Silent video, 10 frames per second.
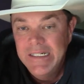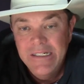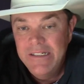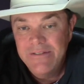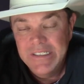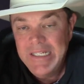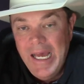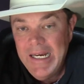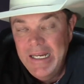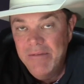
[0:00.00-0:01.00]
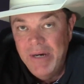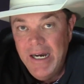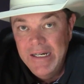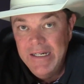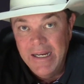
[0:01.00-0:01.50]
you just got to get
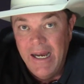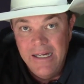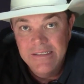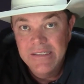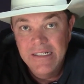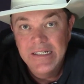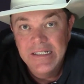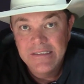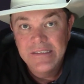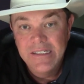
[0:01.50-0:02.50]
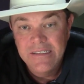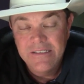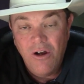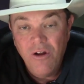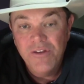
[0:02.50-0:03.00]
behind it, guys. It's
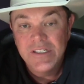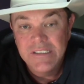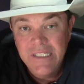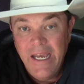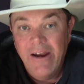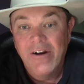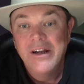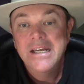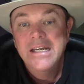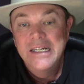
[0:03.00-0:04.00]
all that's there.